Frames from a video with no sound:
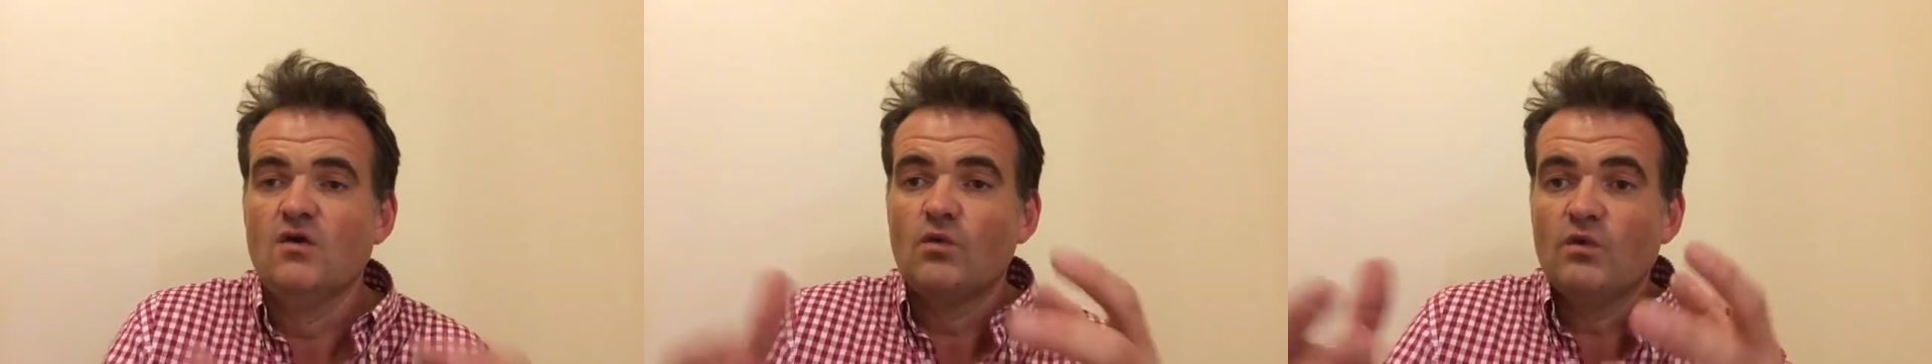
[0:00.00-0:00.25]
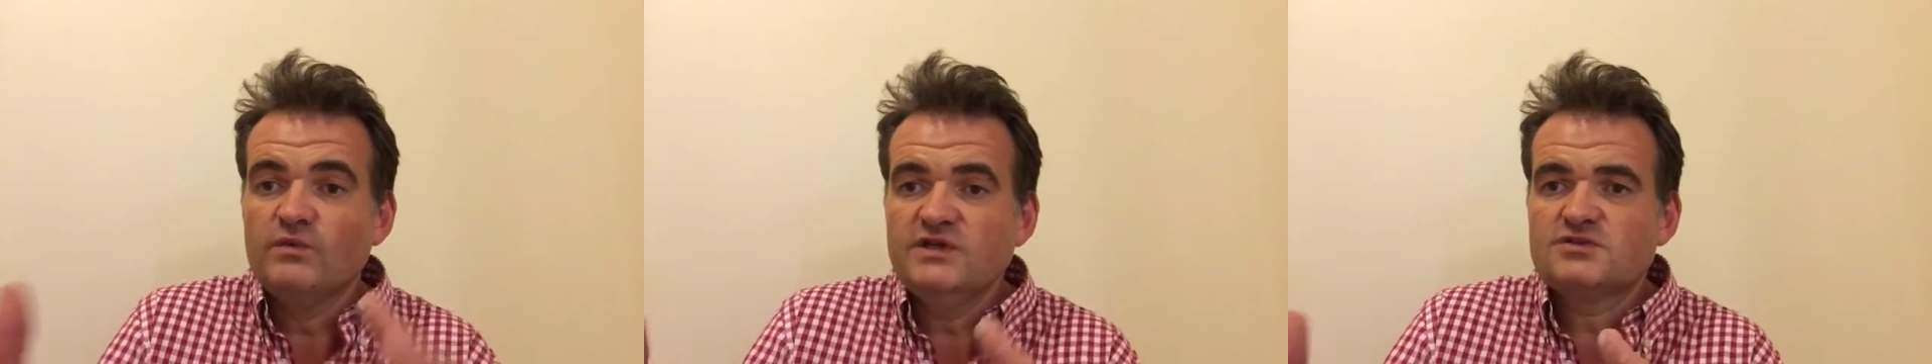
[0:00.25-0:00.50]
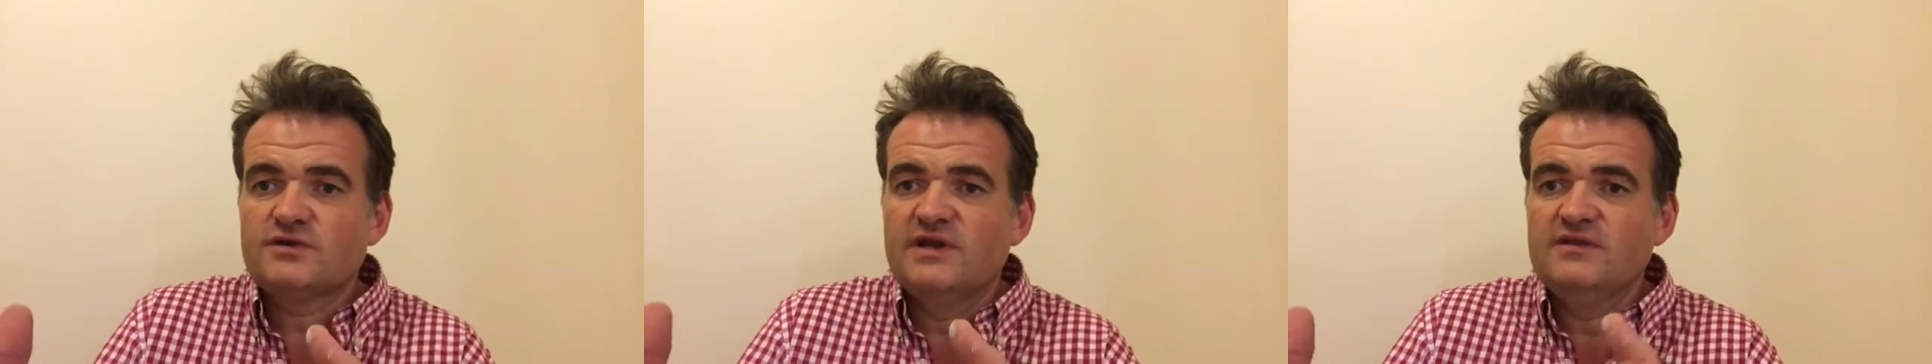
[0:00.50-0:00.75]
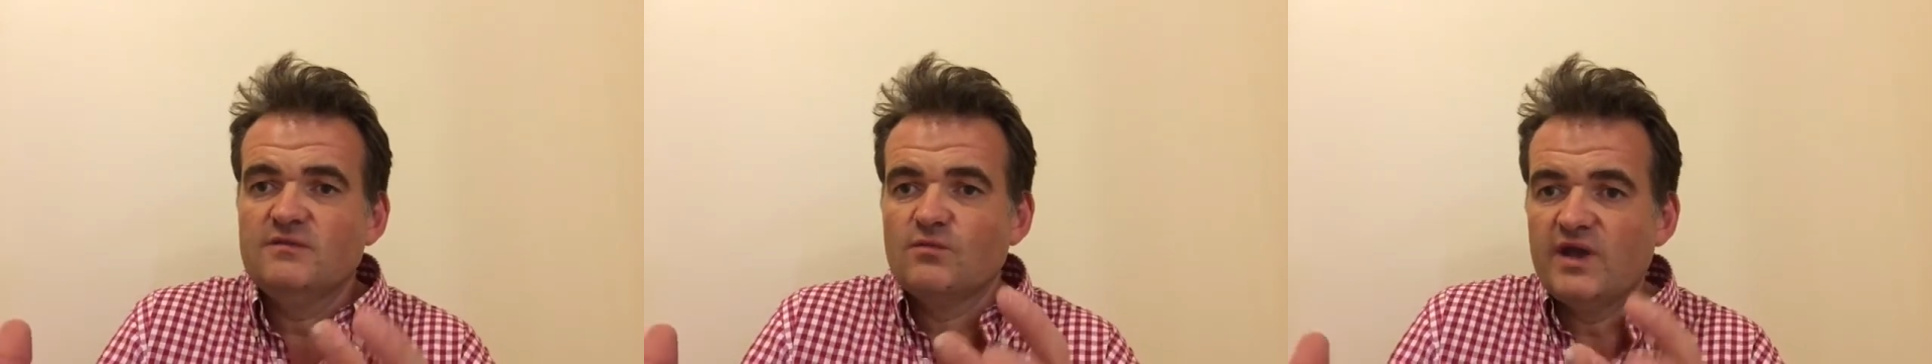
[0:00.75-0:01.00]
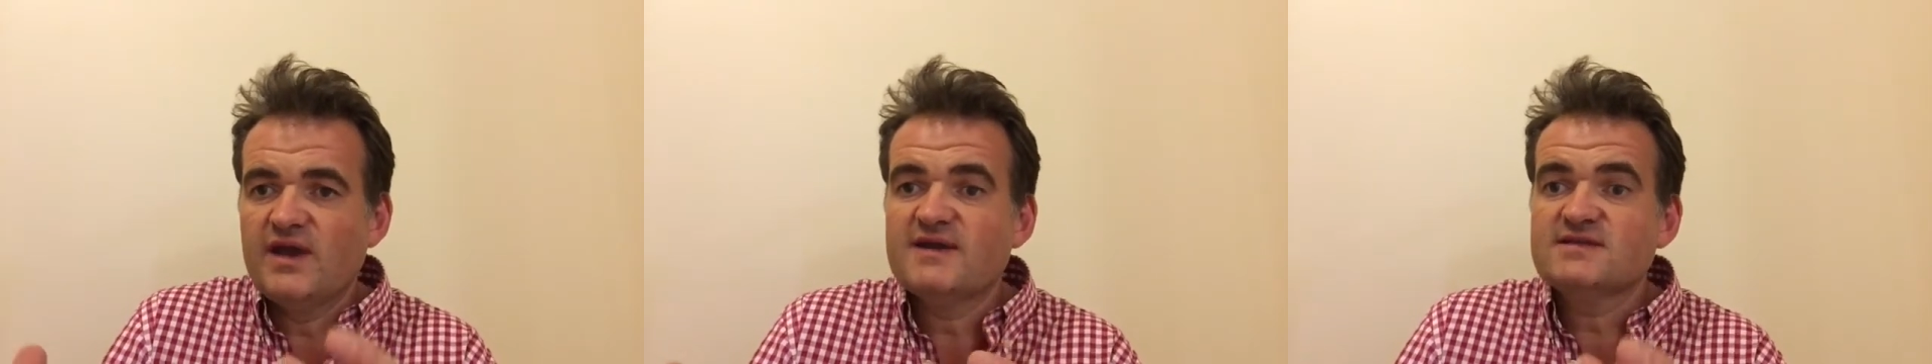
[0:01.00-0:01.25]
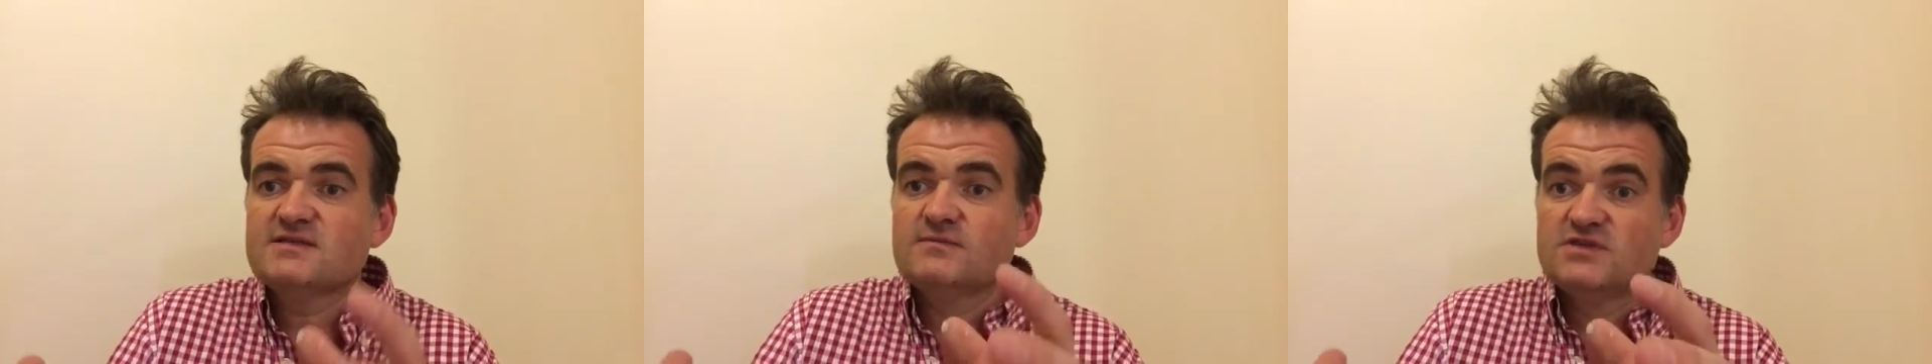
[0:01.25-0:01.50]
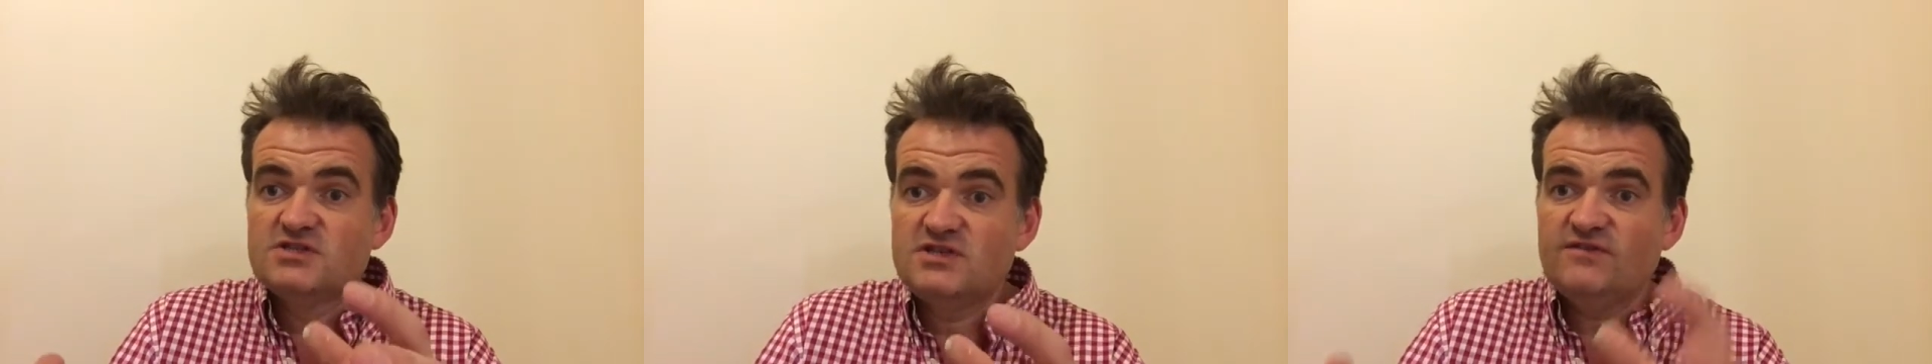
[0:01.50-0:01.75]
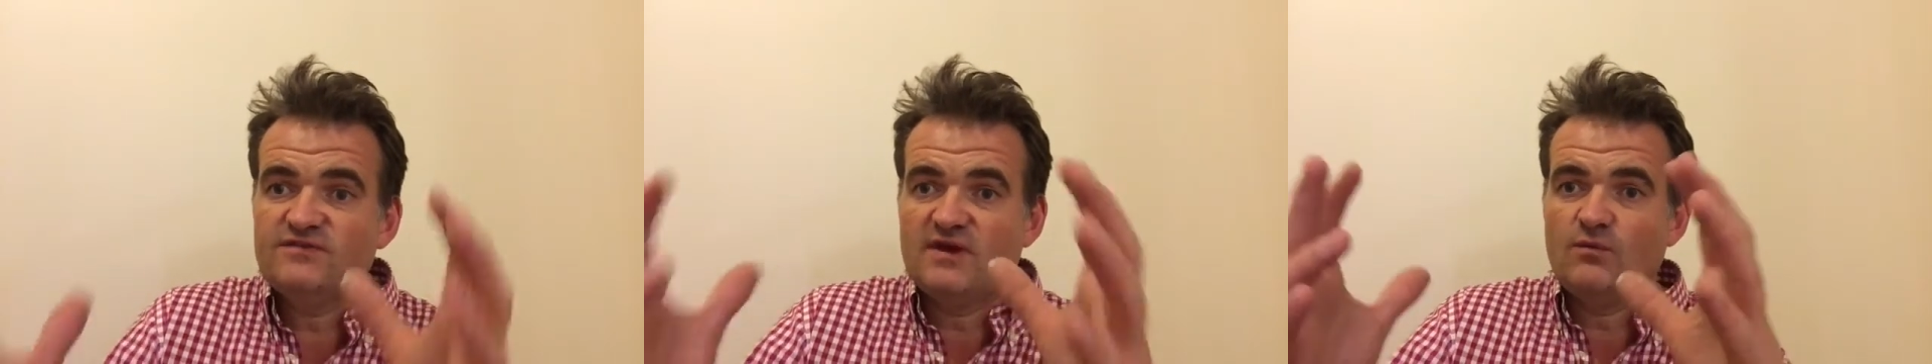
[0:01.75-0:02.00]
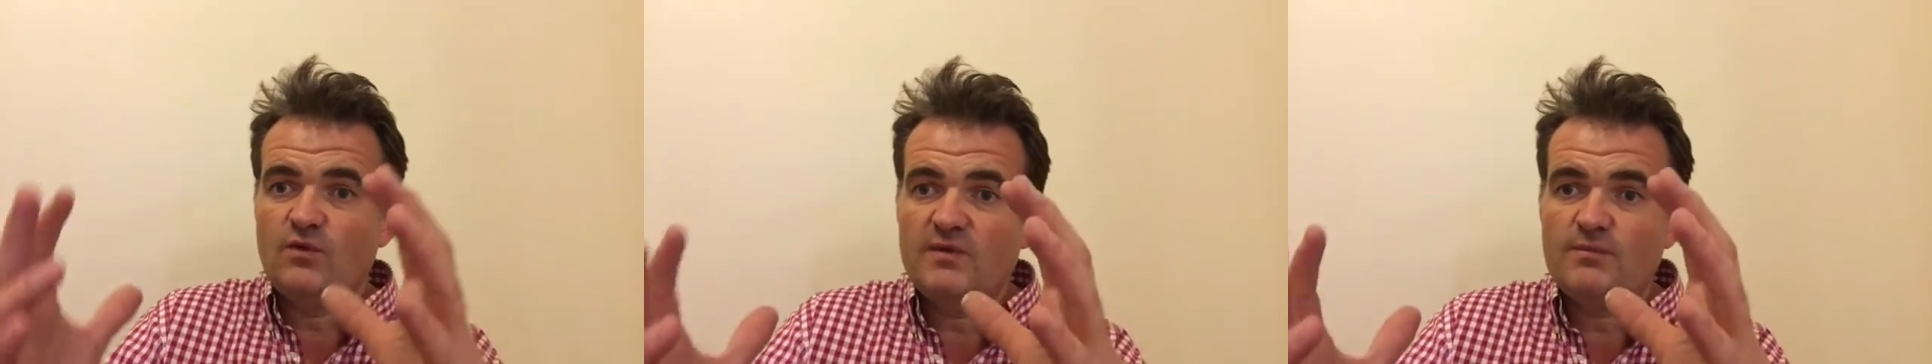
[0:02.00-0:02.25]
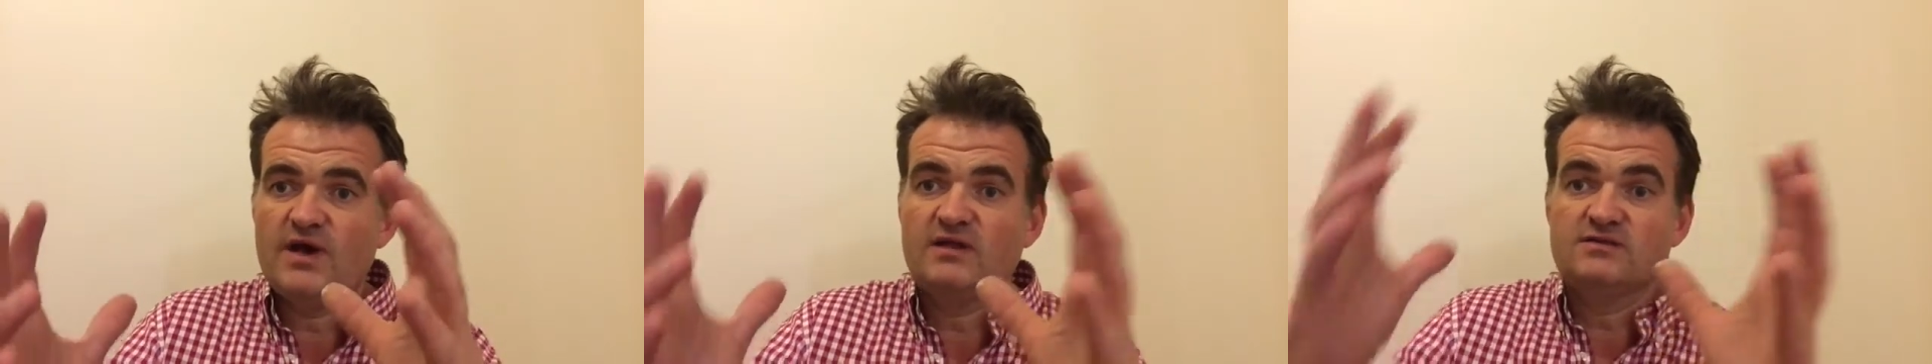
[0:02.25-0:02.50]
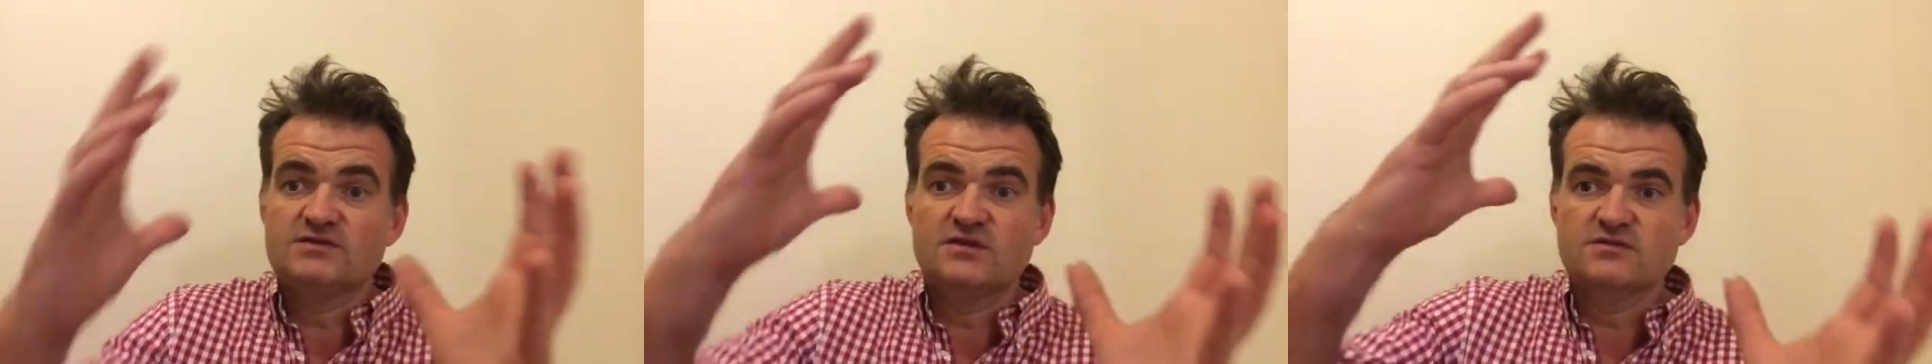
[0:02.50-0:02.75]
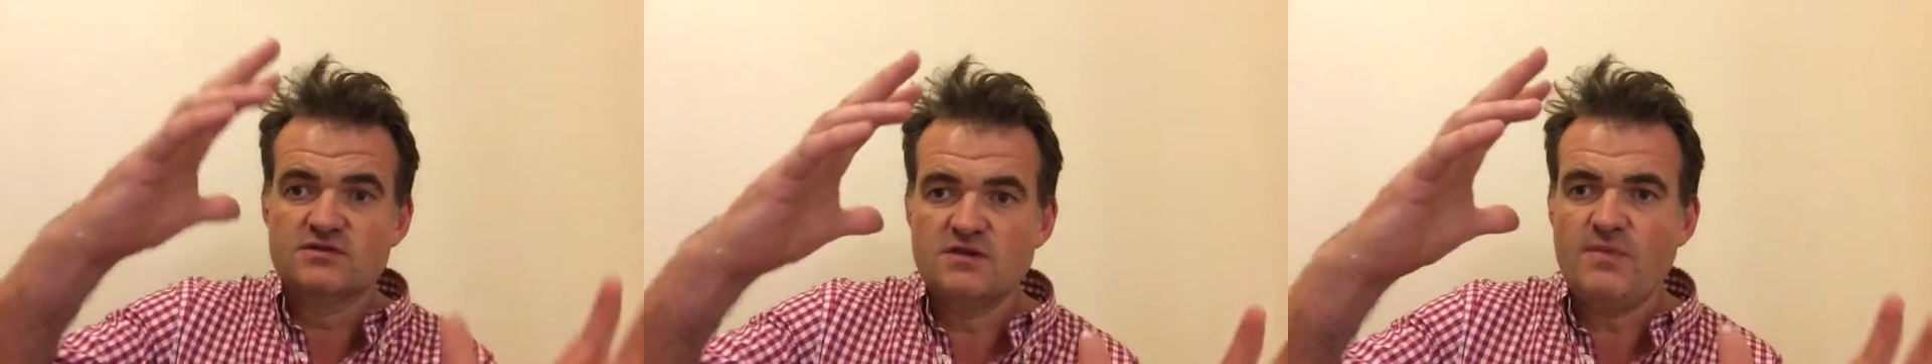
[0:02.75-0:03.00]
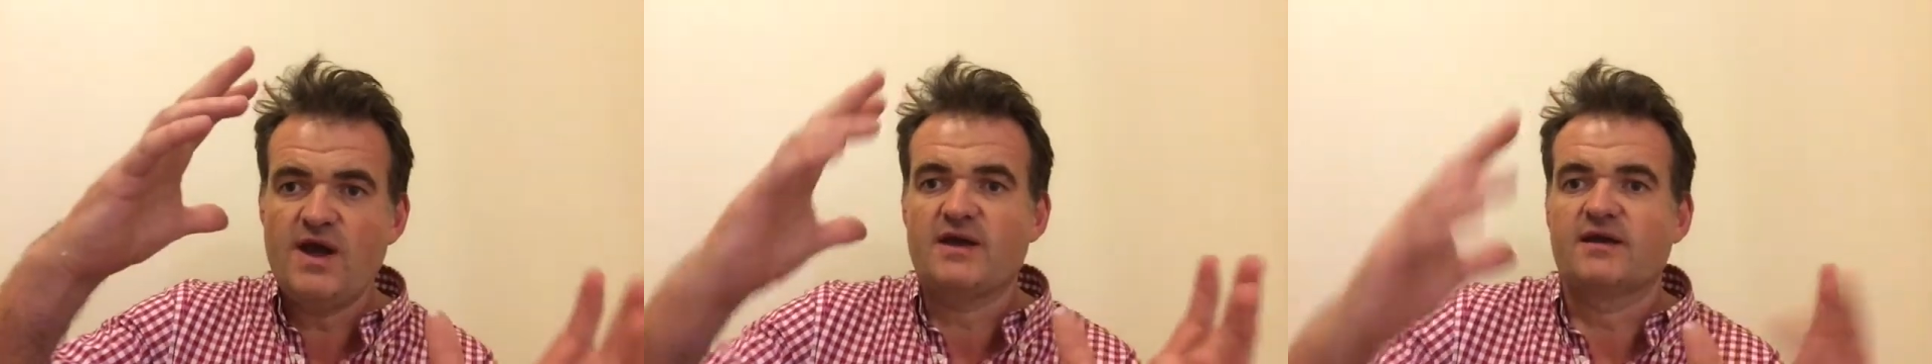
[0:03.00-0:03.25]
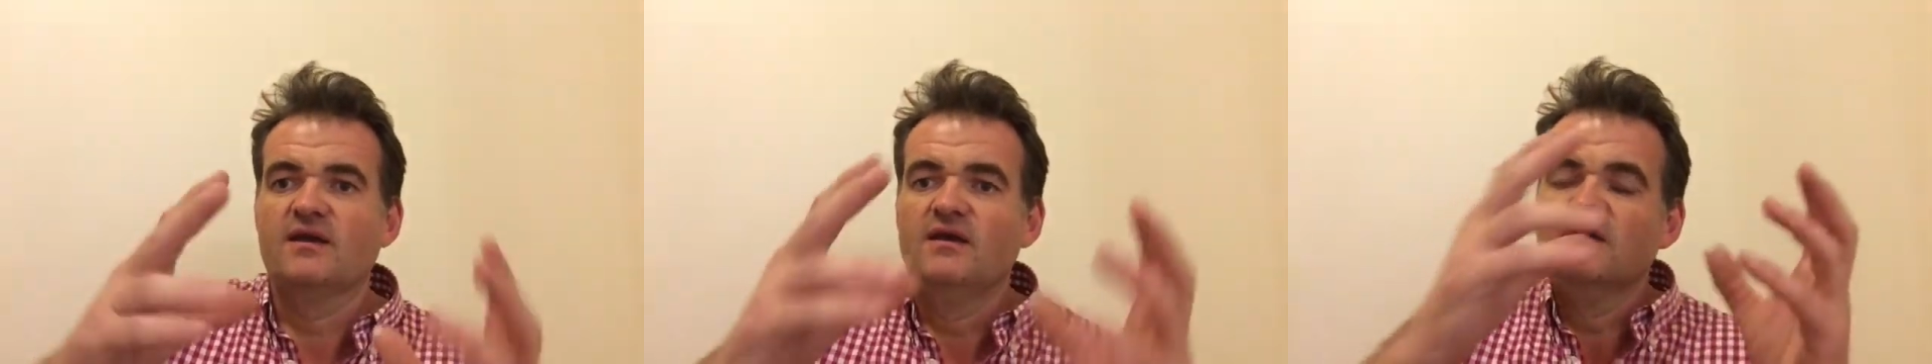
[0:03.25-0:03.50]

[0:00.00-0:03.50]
When we train them, we ask them to shift that weight balance to the back.